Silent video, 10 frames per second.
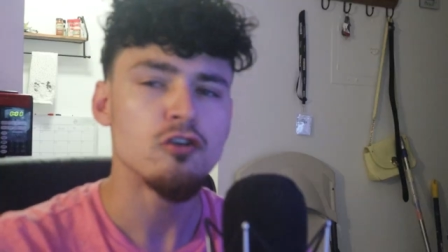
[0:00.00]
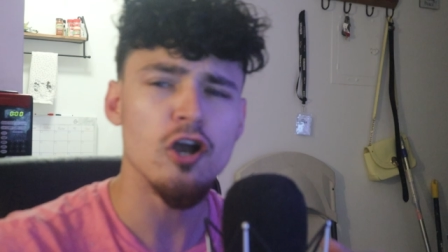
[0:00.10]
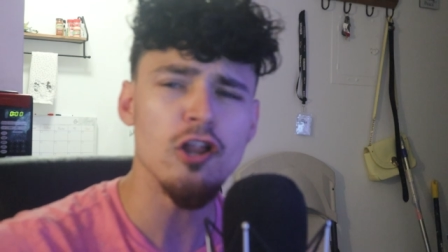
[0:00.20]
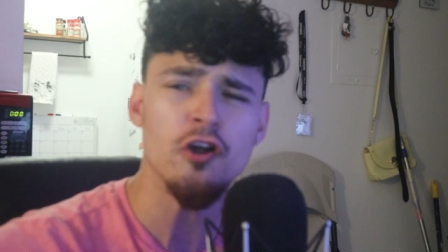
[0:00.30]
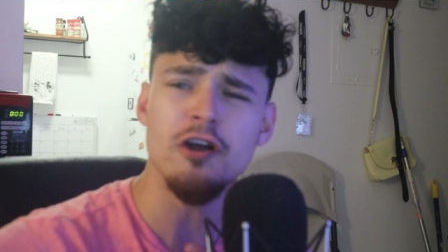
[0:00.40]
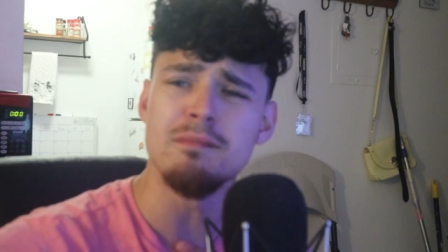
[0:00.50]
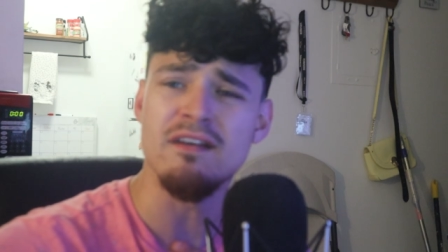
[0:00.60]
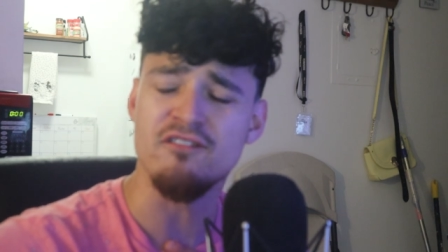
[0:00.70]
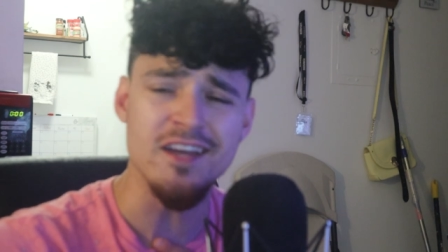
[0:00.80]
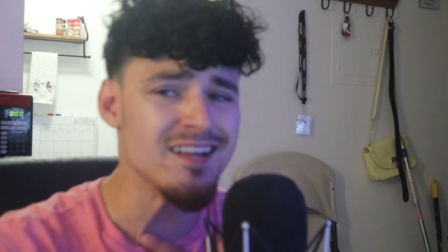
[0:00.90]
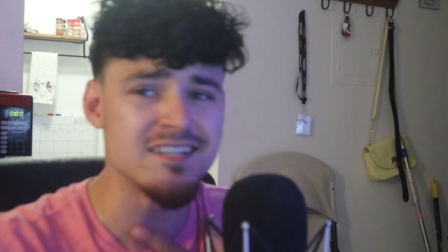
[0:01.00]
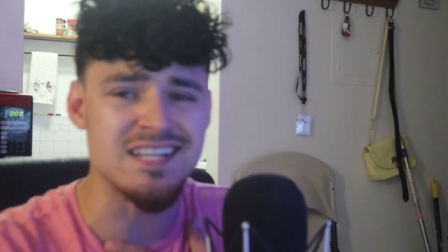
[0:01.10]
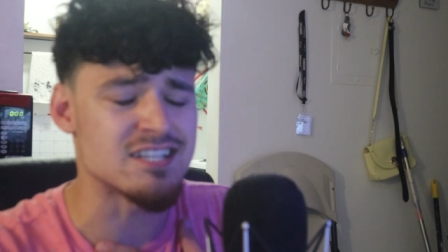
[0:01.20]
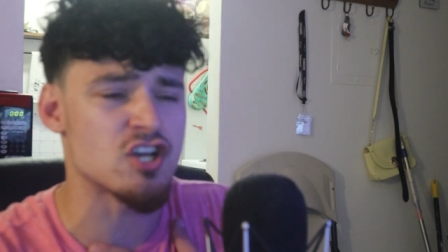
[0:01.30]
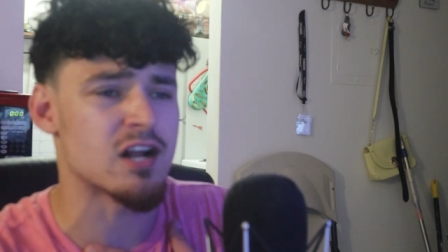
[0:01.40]
Y'all are hurting my feelings
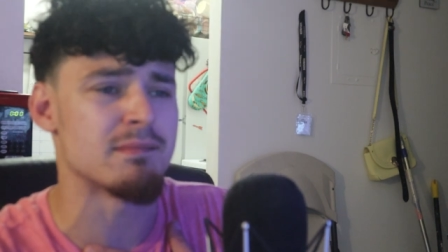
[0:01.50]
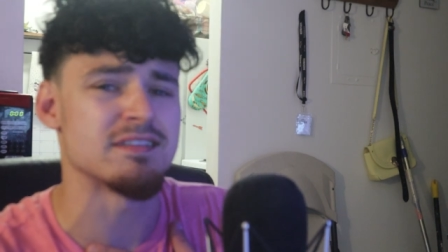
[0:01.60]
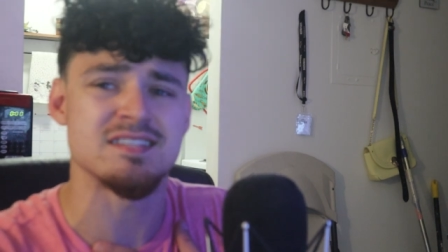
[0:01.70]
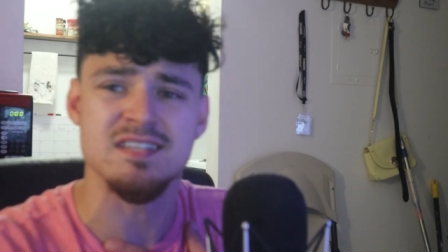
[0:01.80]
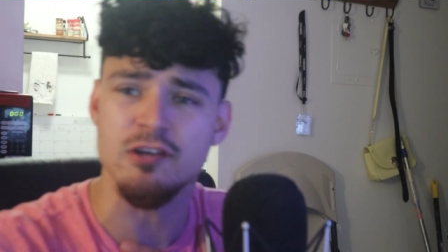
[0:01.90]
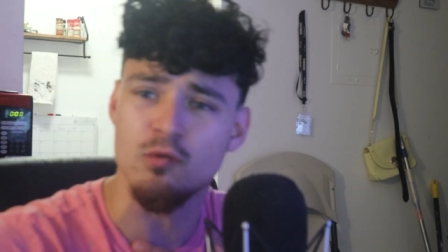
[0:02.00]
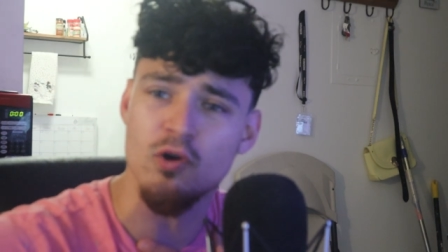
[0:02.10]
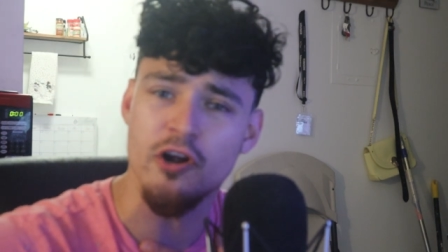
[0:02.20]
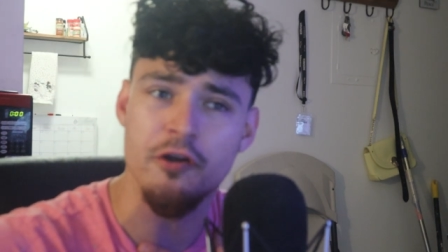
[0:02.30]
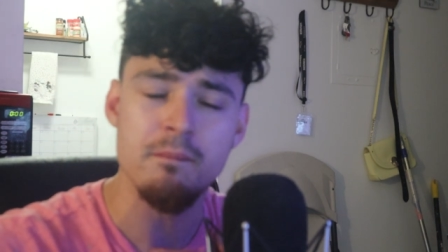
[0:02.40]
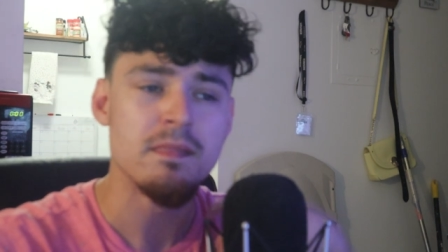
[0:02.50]
not talking about the secret word.